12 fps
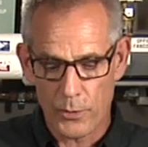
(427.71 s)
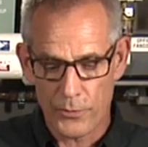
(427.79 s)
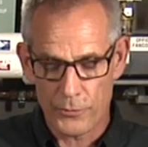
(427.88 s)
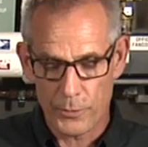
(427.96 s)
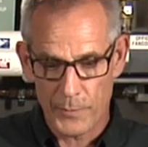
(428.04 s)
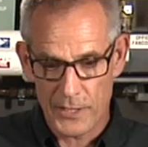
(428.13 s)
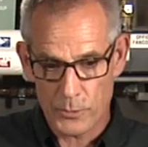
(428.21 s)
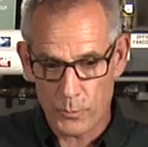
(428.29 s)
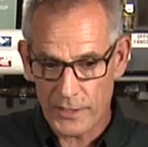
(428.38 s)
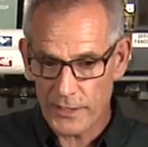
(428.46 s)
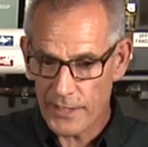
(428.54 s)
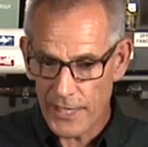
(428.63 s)
going through it because
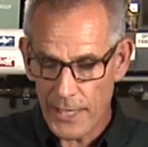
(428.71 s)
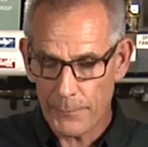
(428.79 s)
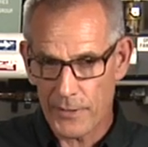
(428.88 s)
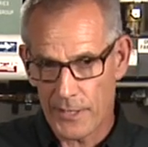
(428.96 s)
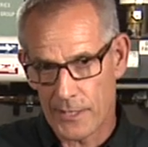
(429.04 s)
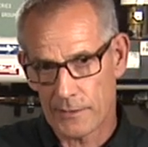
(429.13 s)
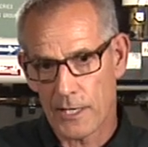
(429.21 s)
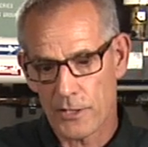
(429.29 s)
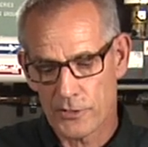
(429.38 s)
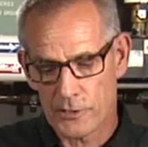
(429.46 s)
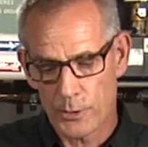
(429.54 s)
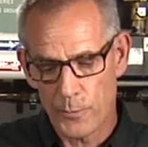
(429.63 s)
what can happen on a
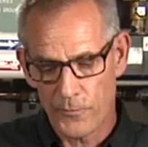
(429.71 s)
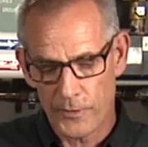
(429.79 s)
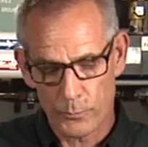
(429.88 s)
large loop